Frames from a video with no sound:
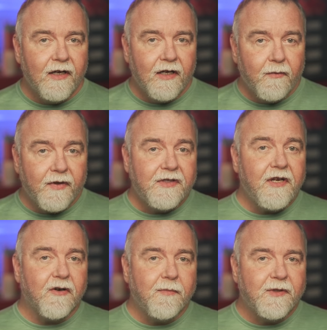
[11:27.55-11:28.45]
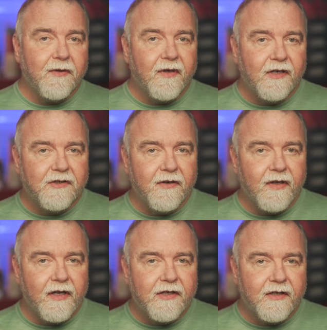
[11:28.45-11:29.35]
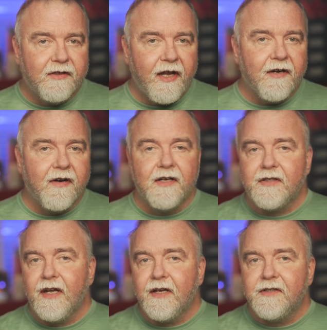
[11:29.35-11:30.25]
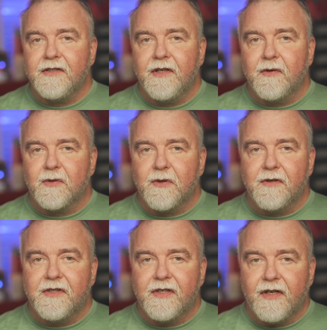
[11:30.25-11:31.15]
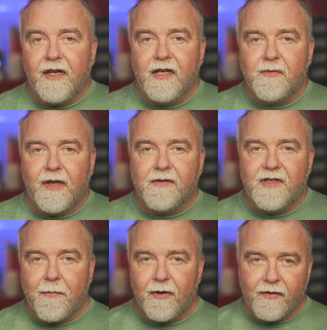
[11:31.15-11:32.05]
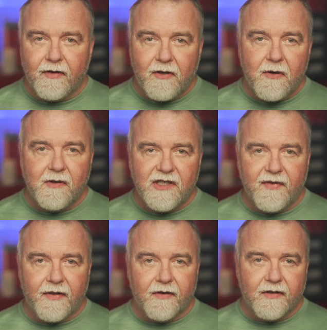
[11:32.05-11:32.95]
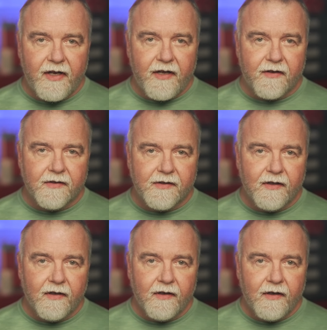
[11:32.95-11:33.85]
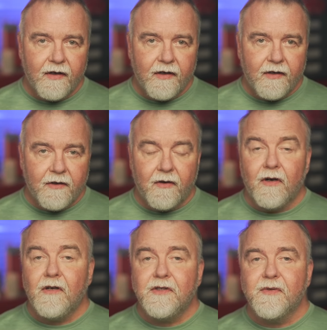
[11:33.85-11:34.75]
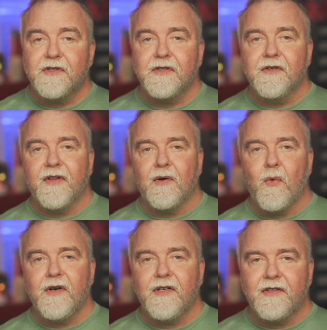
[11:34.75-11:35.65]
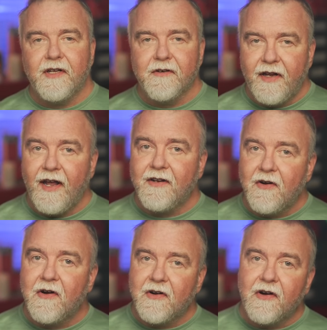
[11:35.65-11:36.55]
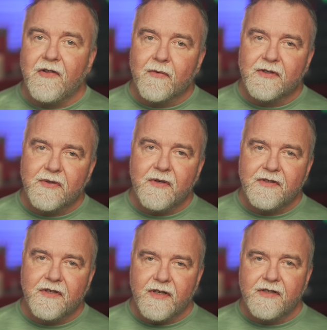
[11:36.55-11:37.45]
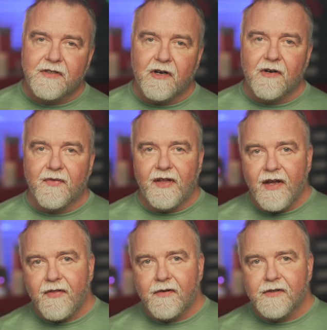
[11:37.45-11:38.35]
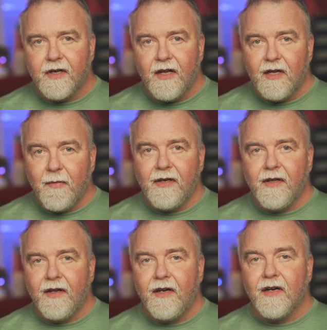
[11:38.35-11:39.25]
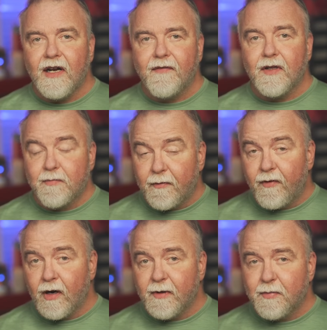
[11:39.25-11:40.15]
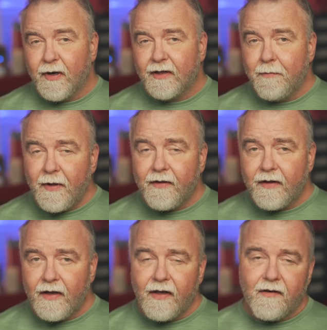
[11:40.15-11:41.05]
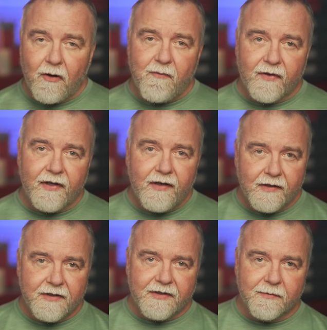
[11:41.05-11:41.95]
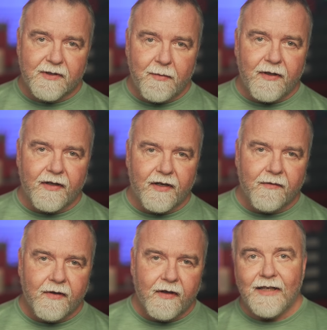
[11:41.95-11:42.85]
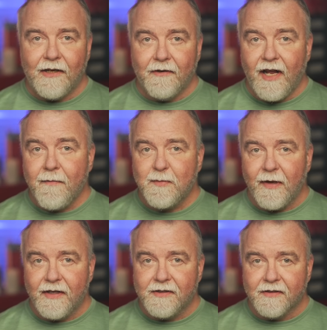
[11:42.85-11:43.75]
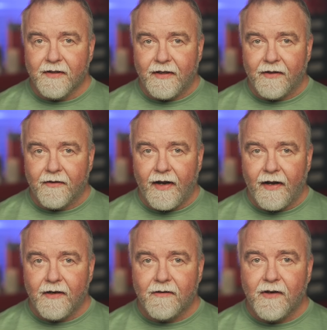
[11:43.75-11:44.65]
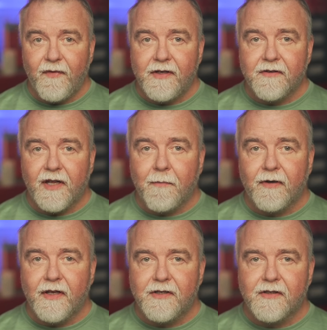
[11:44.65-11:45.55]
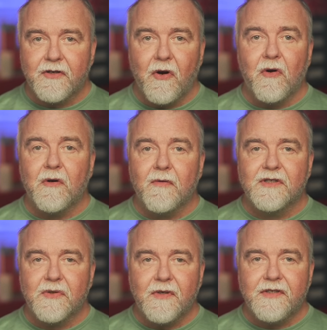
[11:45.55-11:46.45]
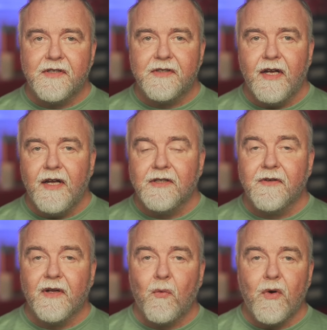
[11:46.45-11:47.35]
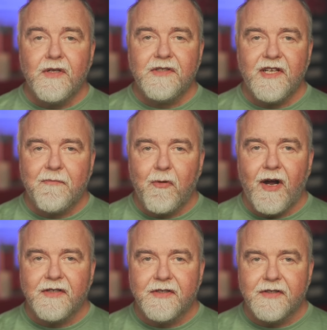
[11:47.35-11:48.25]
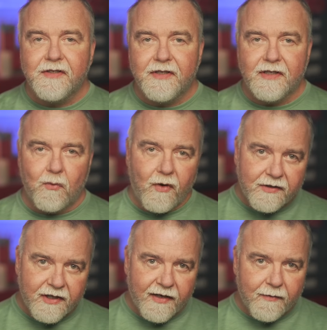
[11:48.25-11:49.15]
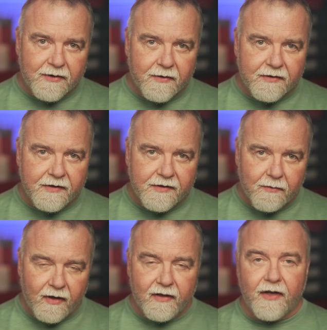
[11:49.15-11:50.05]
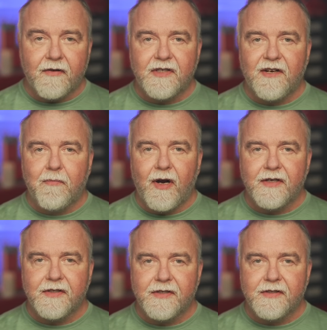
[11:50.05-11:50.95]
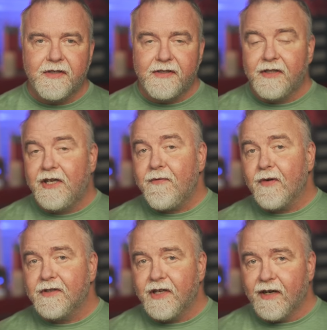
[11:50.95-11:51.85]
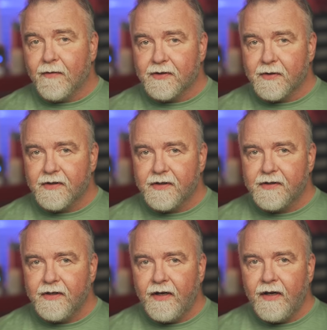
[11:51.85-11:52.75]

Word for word: With C groups, you can ensure that each container has access to the resources it needs without stepping on the toes of other containers. You can also ensure that one container can't hog all the resources and starve the others, maintaining a level of performance predictability and, hopefully, system stability. Now, namespaces, on the other hand, are a feature that partitions kernel resources so that one set of processes sees one set of resources, while another set of processes sees a different set of resources.